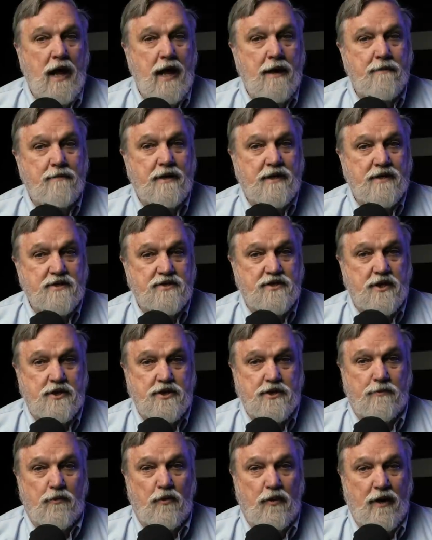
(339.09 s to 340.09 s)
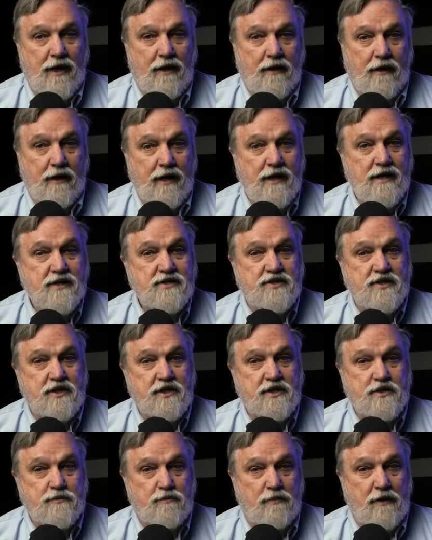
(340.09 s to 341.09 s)
And because such a morality is an
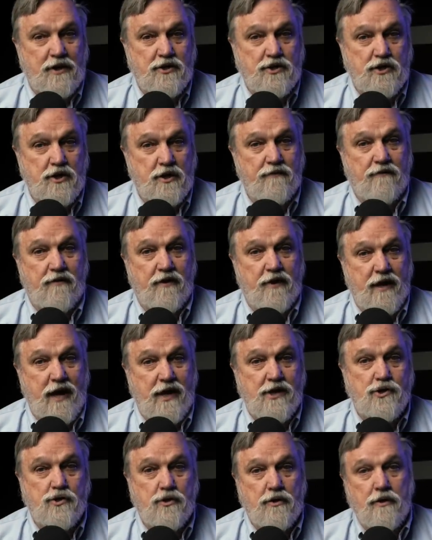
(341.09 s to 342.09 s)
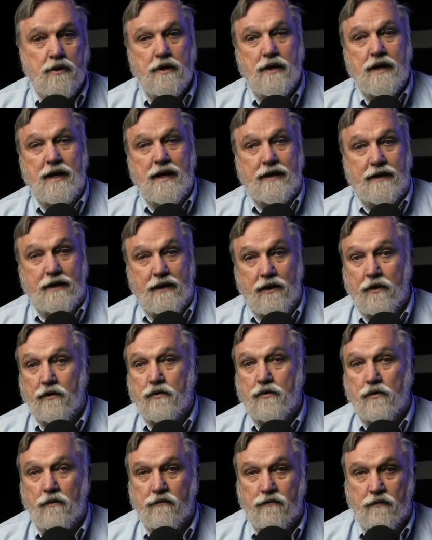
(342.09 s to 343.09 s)
expression of the nature and
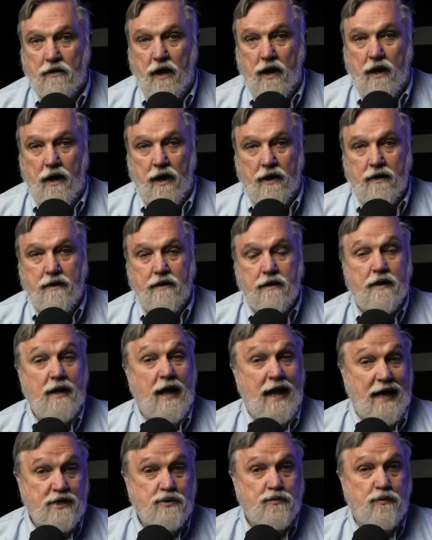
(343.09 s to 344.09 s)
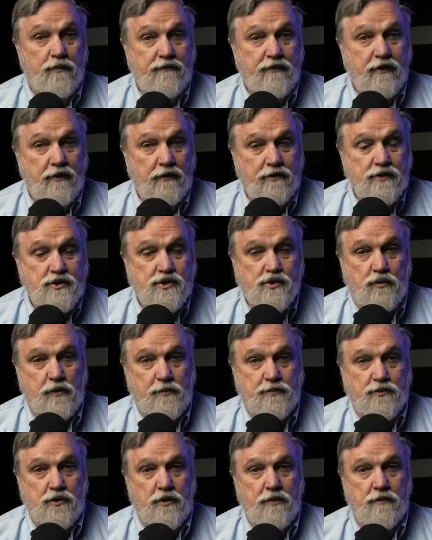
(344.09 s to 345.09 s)
character of God, as revealed in
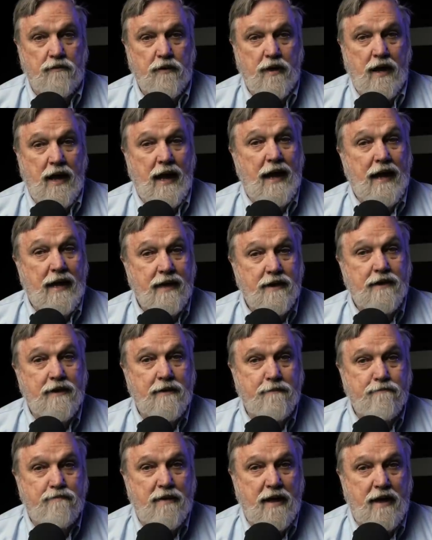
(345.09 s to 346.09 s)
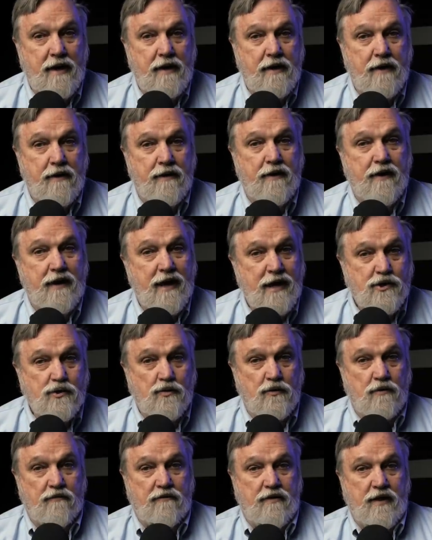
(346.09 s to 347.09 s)
Scripture and embedded in the
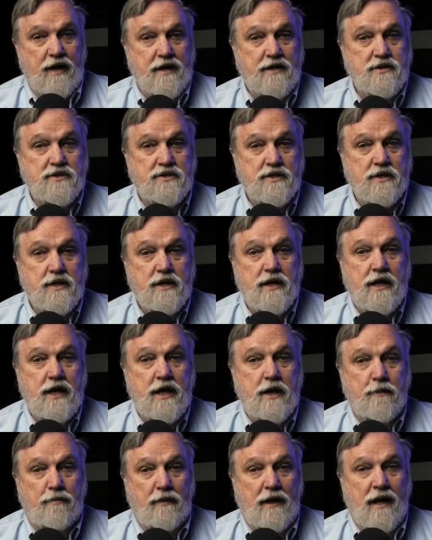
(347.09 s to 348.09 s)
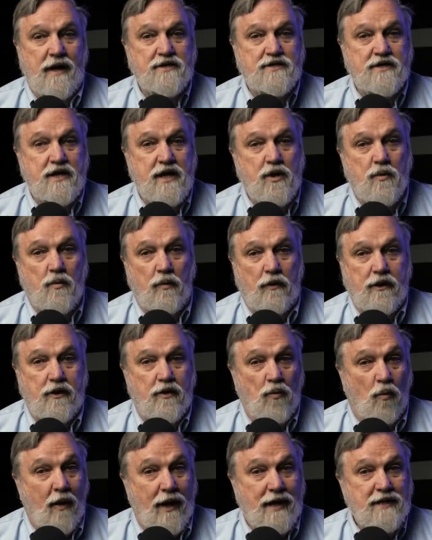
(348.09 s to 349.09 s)
nature of things, it applies equally
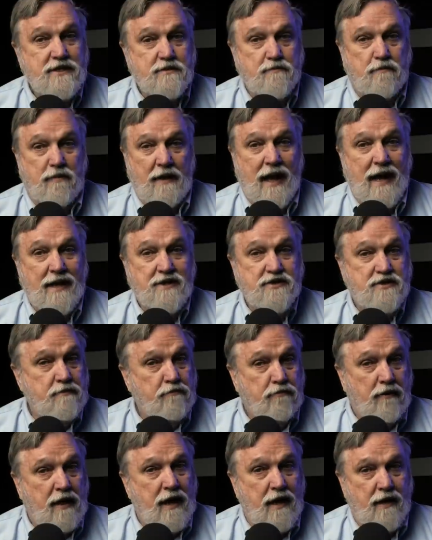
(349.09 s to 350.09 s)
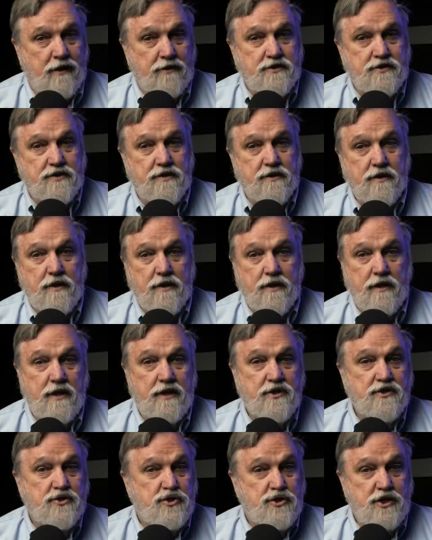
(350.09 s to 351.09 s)
to whites, blacks, and browns. It
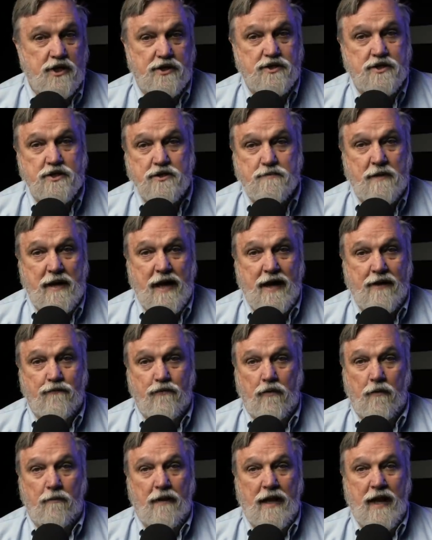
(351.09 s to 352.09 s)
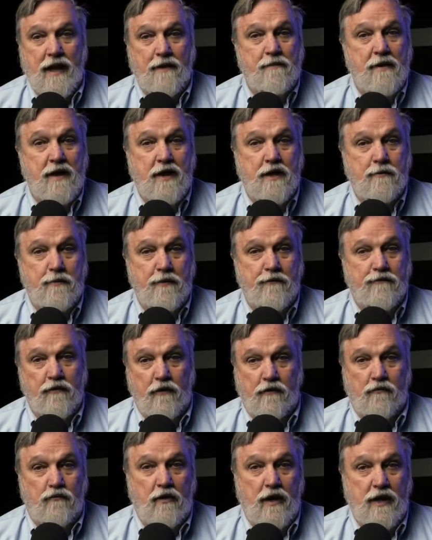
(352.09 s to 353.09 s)
is just as bad for a black man to be full
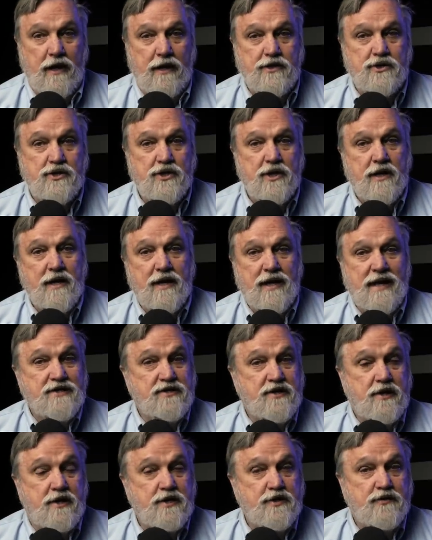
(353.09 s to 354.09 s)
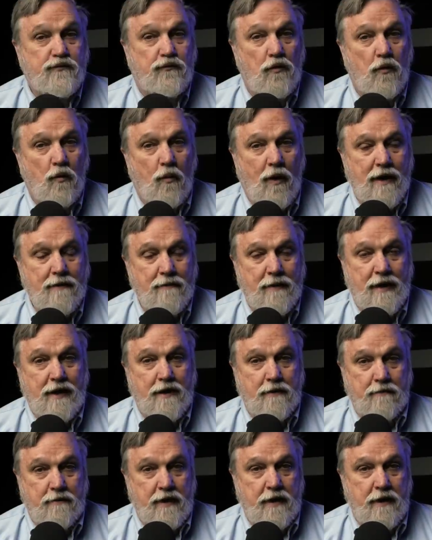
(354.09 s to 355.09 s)
of rage as it is for a white man
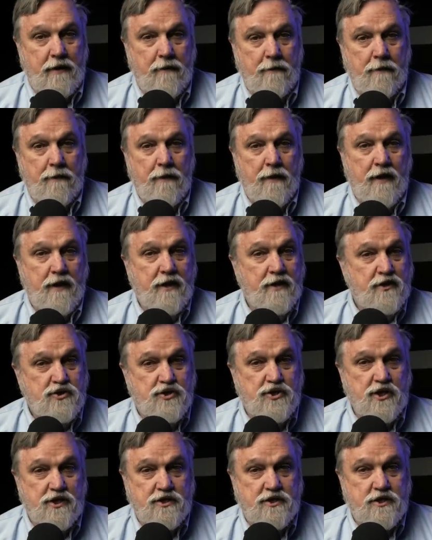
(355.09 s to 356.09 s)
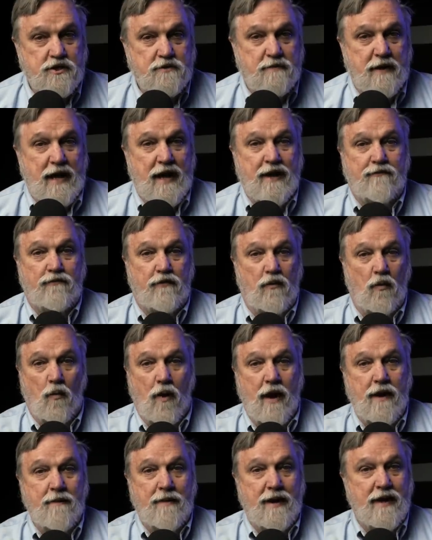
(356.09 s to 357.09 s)
to be. It is just as bad for a
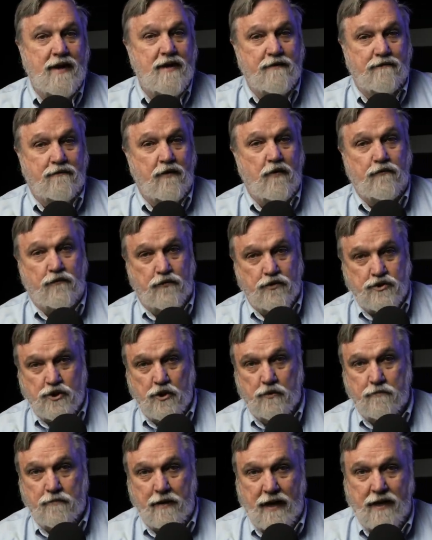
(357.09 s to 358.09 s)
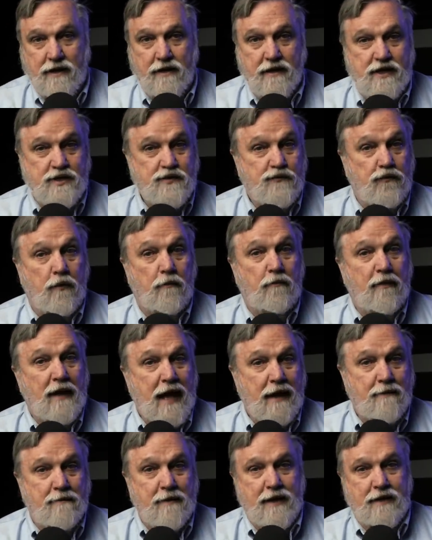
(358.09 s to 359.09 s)
white man to vote for Joe Biden as for a
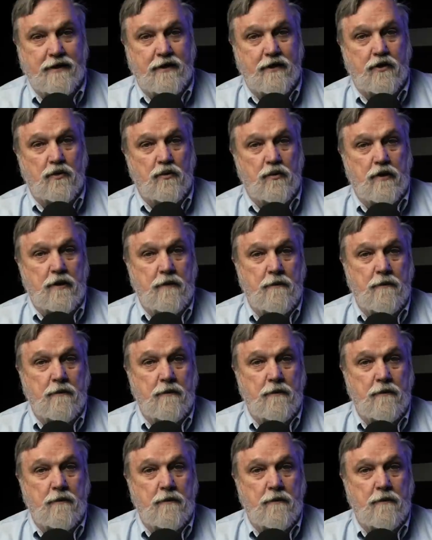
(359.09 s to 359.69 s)
black man to do it.